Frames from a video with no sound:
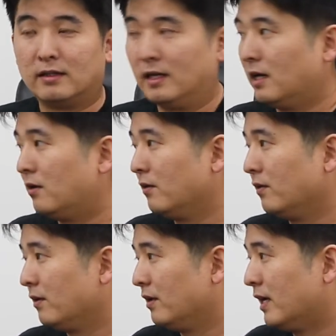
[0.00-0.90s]
Now,
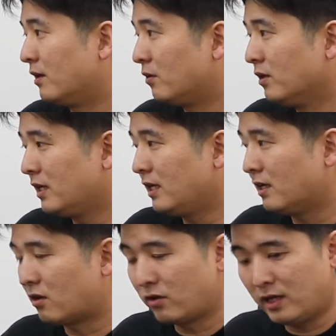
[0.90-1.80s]
not
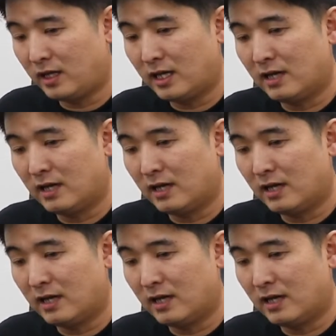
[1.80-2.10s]
only are they